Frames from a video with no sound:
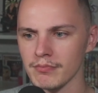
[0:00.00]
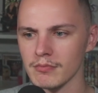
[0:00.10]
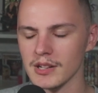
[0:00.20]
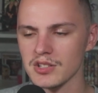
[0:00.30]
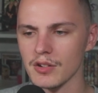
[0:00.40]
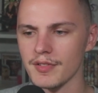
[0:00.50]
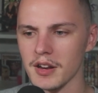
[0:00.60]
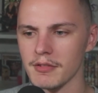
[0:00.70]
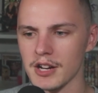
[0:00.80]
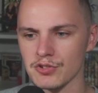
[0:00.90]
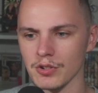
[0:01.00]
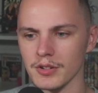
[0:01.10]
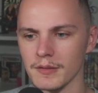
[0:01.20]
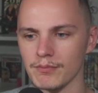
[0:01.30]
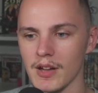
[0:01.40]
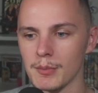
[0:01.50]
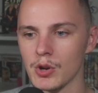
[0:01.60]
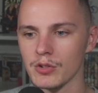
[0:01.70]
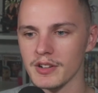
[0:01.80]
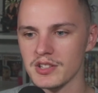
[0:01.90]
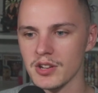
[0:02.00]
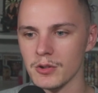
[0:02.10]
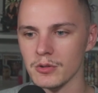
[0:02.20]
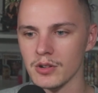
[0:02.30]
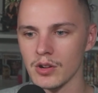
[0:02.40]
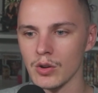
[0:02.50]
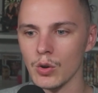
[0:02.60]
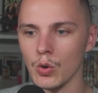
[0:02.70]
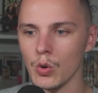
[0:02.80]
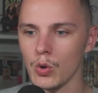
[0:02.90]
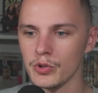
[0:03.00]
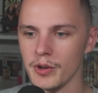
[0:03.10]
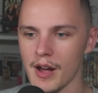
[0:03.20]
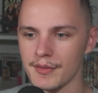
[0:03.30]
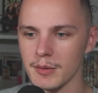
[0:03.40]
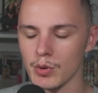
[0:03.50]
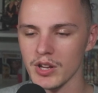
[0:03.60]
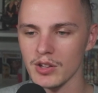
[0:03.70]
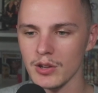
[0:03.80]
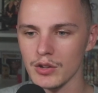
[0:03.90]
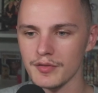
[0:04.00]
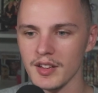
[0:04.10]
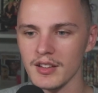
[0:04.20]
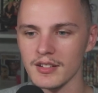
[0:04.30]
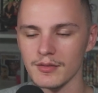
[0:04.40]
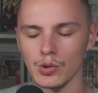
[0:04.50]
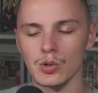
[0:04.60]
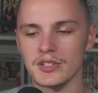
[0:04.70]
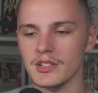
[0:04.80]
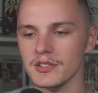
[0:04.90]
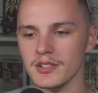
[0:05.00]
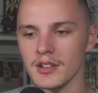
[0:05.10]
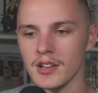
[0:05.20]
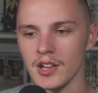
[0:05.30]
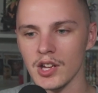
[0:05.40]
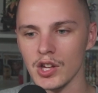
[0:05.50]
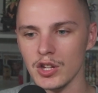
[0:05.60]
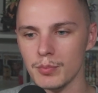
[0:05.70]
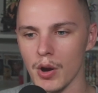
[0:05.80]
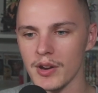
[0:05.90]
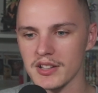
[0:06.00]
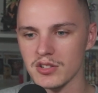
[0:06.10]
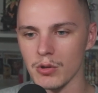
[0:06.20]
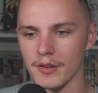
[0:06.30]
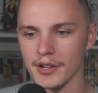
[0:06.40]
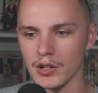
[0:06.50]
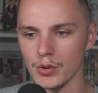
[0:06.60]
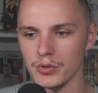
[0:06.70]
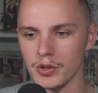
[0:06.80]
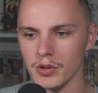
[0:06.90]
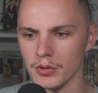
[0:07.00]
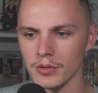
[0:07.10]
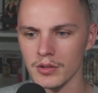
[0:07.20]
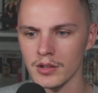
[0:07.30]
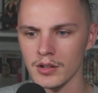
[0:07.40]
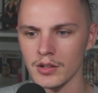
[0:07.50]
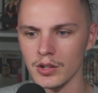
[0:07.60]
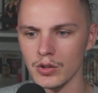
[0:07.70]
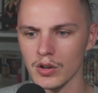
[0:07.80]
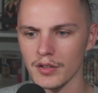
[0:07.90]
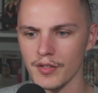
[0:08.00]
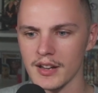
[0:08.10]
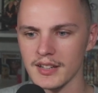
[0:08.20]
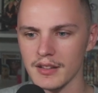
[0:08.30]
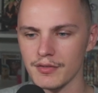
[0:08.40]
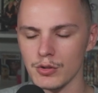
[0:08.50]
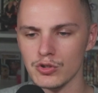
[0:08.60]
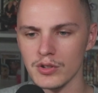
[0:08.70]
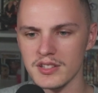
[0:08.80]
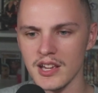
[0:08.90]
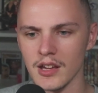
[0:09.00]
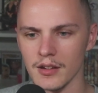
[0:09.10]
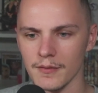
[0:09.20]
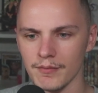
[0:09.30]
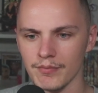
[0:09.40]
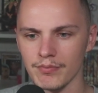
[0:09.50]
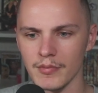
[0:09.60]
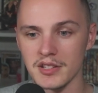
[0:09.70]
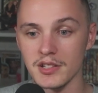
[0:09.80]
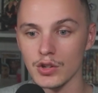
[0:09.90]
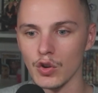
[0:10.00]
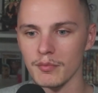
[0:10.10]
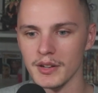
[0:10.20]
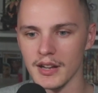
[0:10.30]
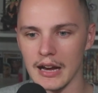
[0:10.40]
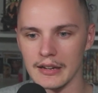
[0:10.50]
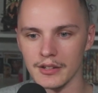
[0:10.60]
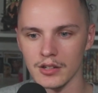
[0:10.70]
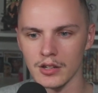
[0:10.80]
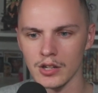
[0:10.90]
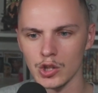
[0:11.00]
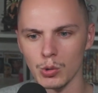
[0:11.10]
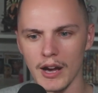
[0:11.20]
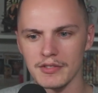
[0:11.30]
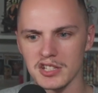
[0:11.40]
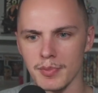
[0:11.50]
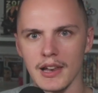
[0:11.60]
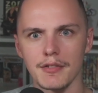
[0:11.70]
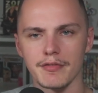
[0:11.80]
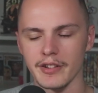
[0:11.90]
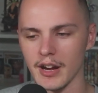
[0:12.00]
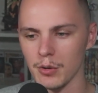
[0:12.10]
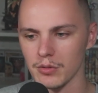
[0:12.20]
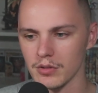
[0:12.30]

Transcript: Let's go find a restaurant. I'm hungry too. Oh, do you have any money on you, Luffy? Of course he doesn't. You boneheads don't have a clue, do you? You're not going to find any food joints here. This is a government island. Do I have to spell everything out?